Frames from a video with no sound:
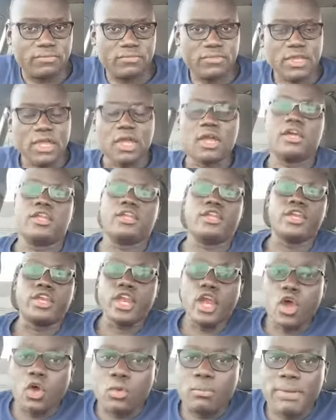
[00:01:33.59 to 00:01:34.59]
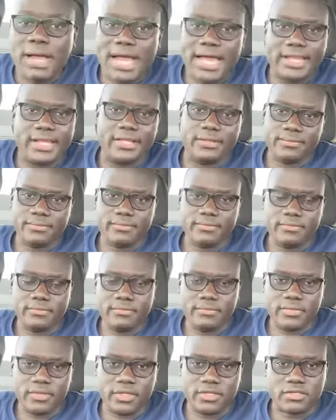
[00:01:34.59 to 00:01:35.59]
Nobody
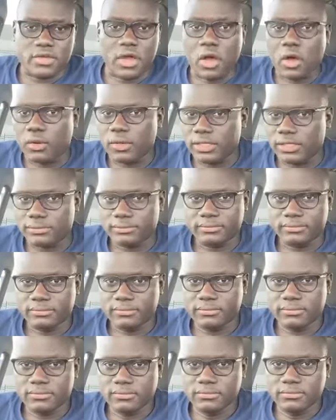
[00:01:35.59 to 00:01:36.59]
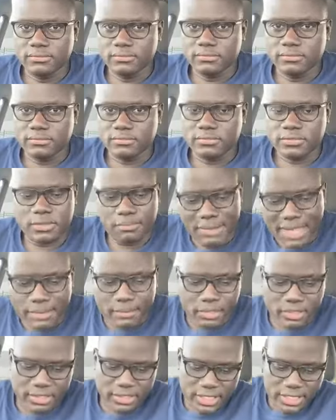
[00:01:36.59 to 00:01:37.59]
is holy. The Bible
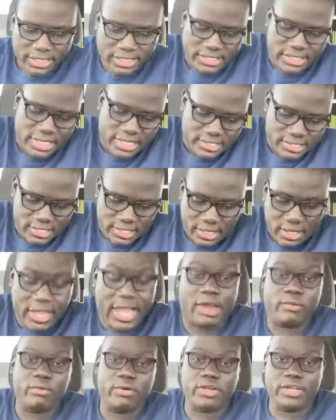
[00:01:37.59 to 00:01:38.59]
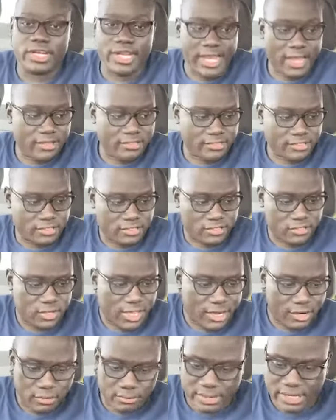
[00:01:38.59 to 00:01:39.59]
clearly says it here. I wrote it down just so I
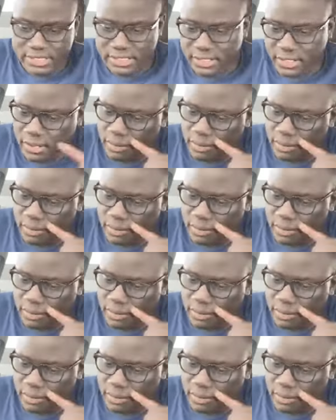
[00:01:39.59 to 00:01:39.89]
don't mix it up.